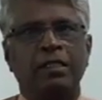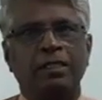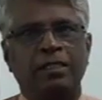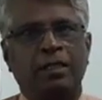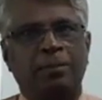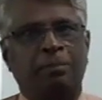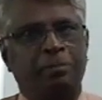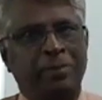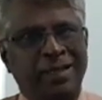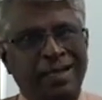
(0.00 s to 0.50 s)

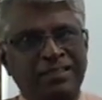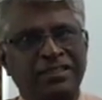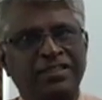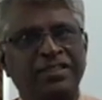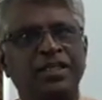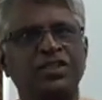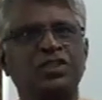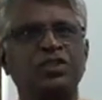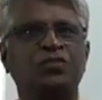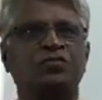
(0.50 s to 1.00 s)
The
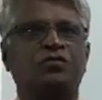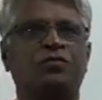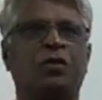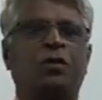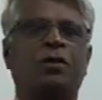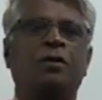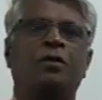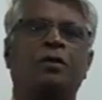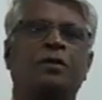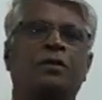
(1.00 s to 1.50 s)
passage
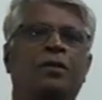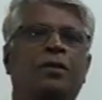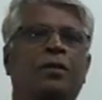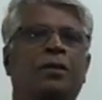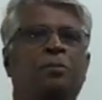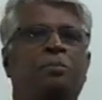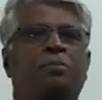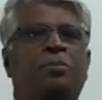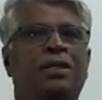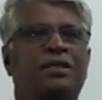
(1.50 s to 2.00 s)
for
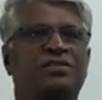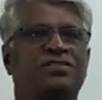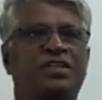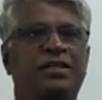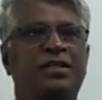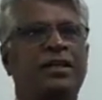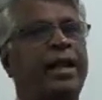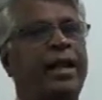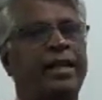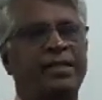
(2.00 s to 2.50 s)

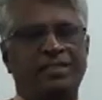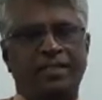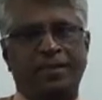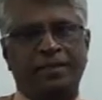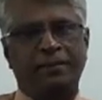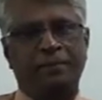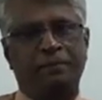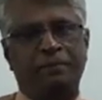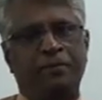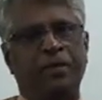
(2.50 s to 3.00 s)
Precis
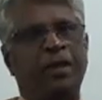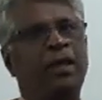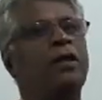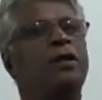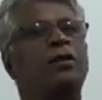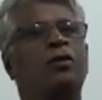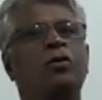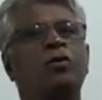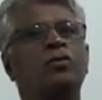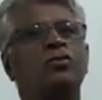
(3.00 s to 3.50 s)
writing
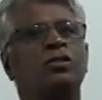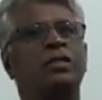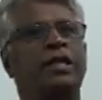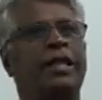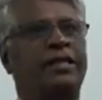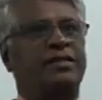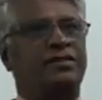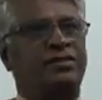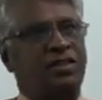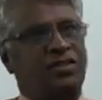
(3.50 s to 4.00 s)
goes
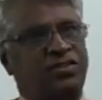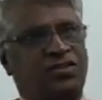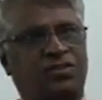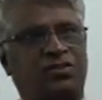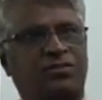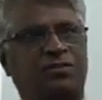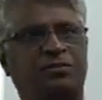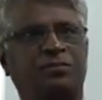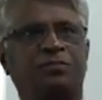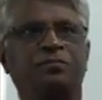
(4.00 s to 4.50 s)
like this.